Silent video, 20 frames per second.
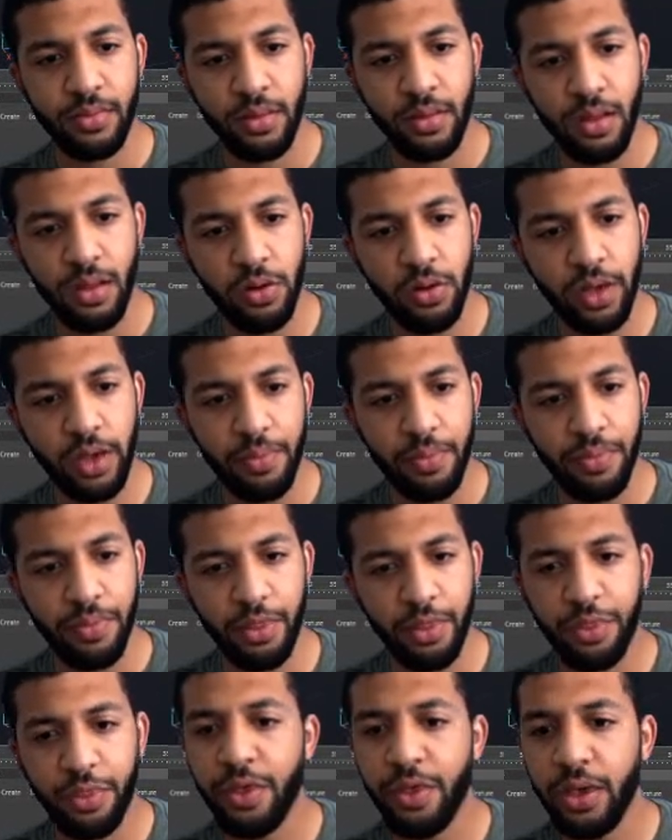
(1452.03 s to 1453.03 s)
Okay, but I
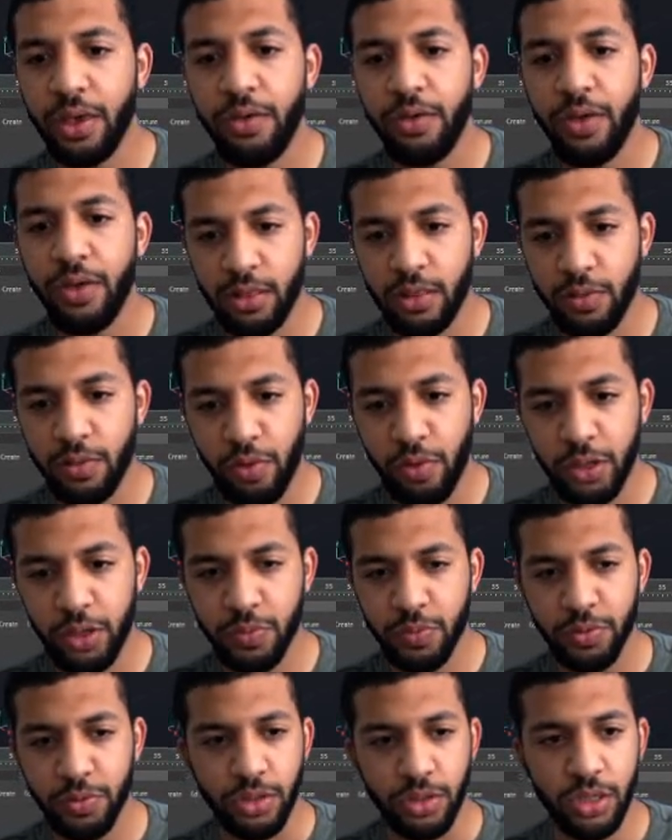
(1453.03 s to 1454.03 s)
think you get the
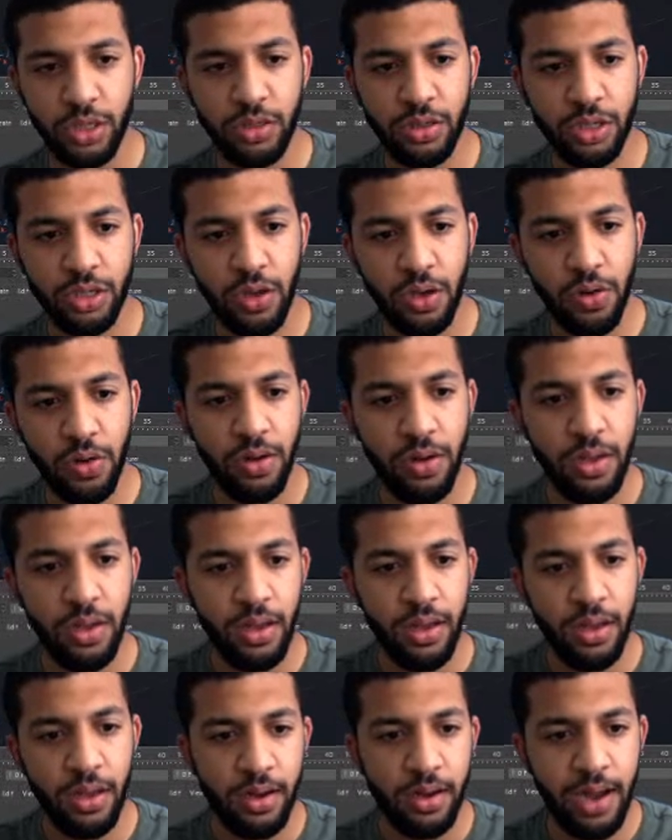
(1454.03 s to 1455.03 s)
principles. So
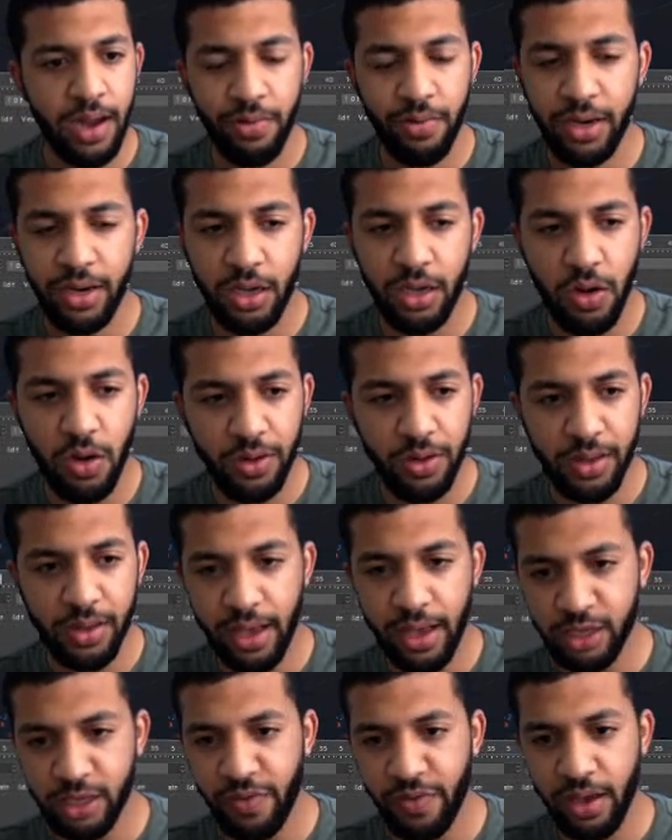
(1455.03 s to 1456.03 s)
now we need to go into the
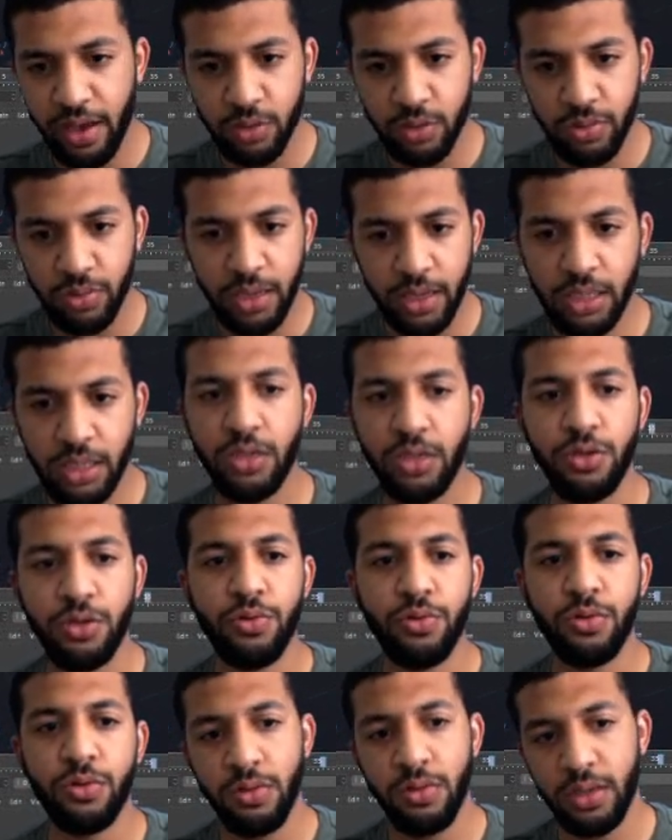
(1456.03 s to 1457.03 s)
next phase. We need
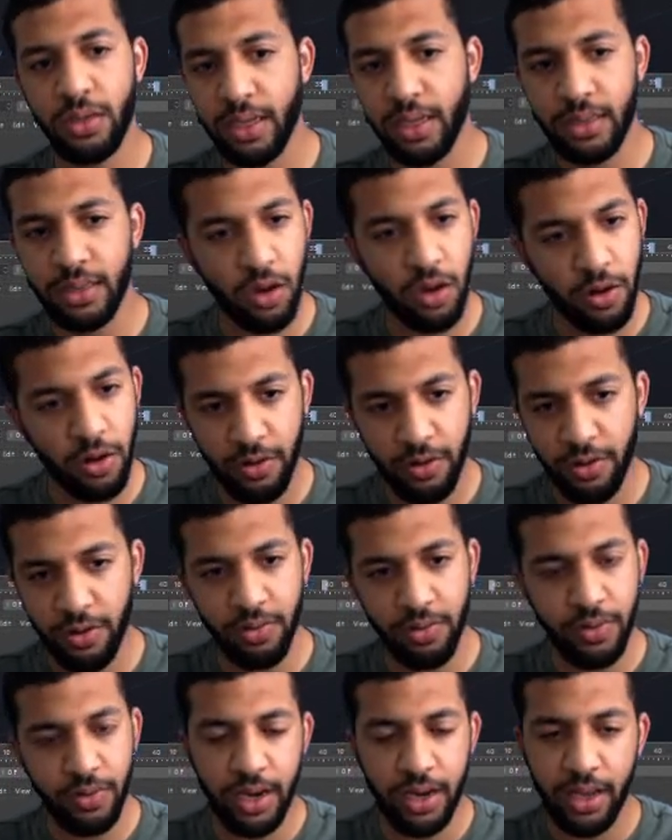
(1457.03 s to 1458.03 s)
to get our
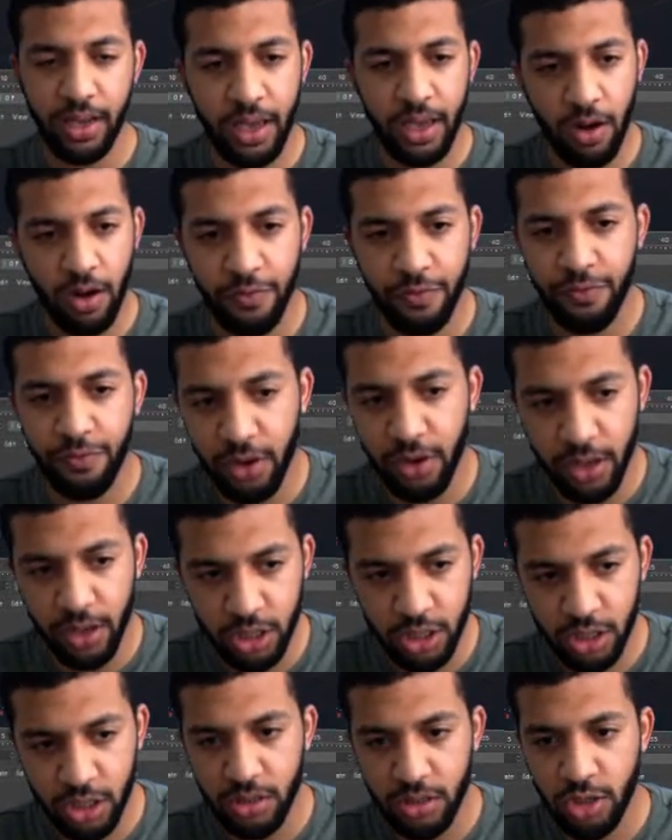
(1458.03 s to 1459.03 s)

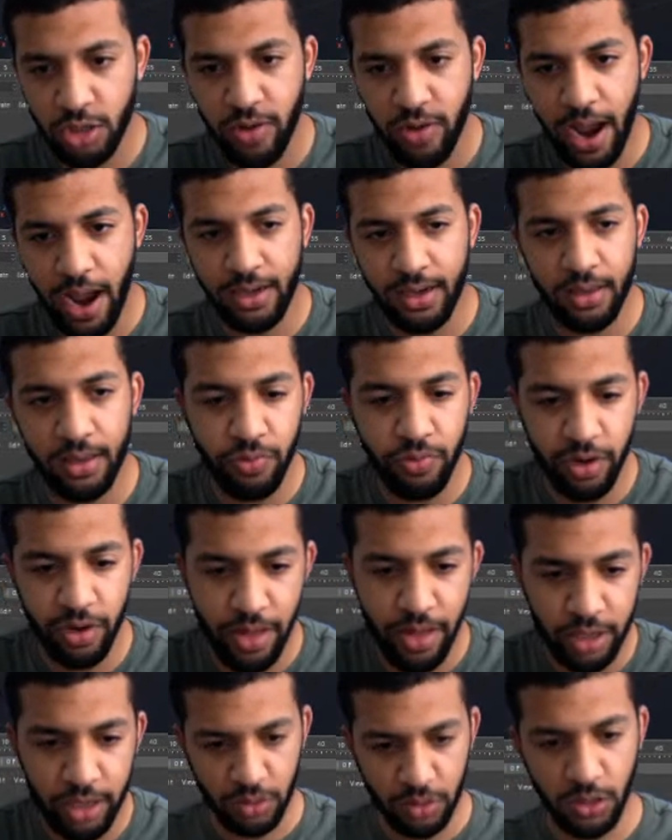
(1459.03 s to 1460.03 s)
footage tracked in
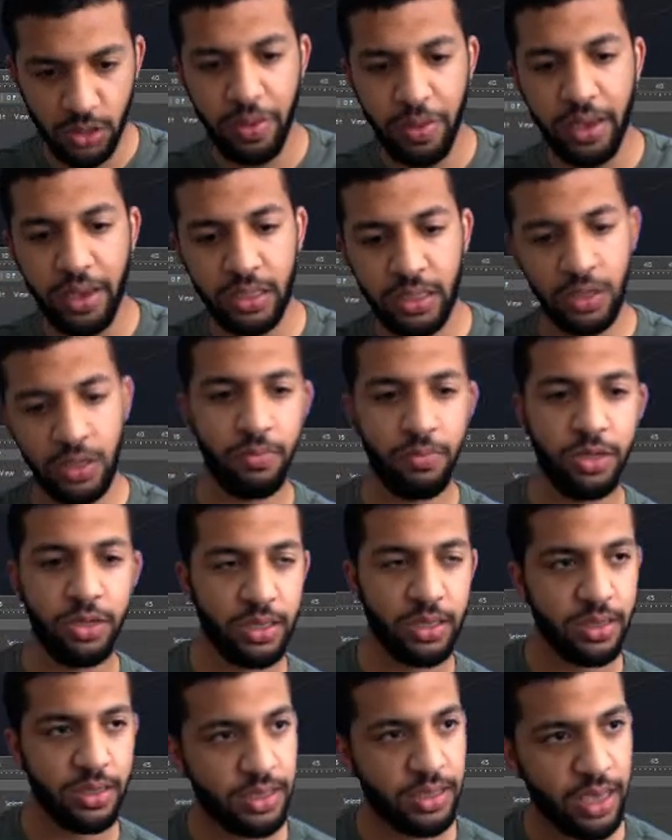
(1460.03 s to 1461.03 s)
3-dimensional space. So I'm just
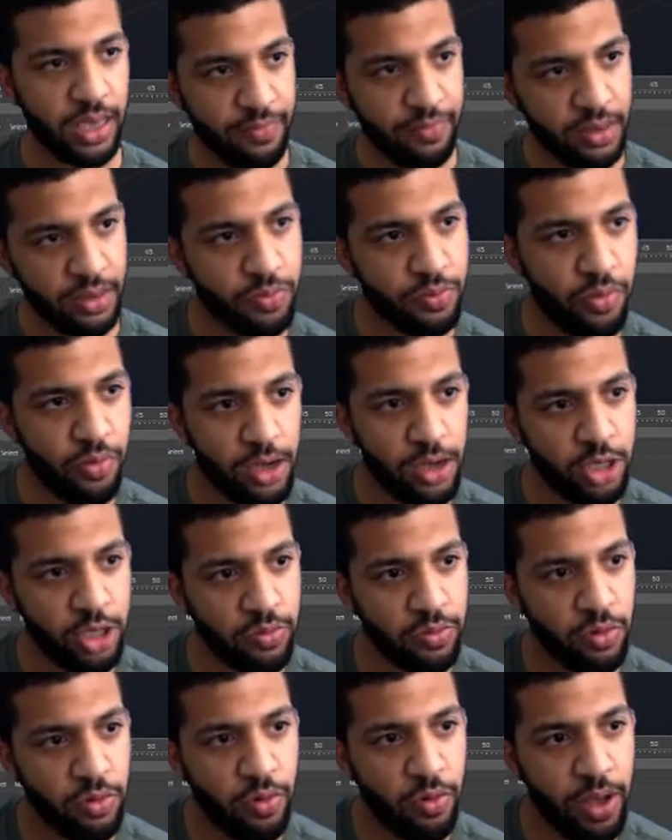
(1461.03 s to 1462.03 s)
going to save this project
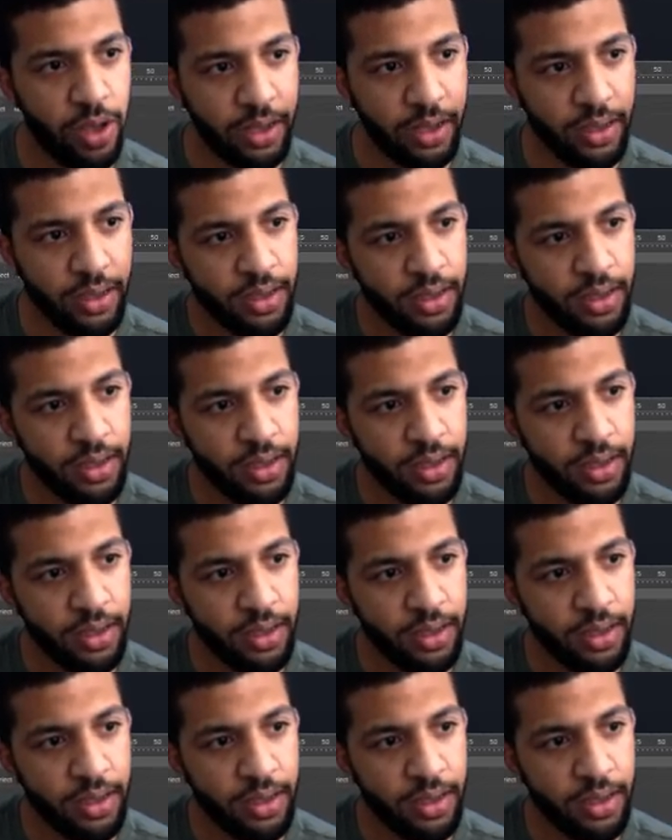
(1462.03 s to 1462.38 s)
real quick,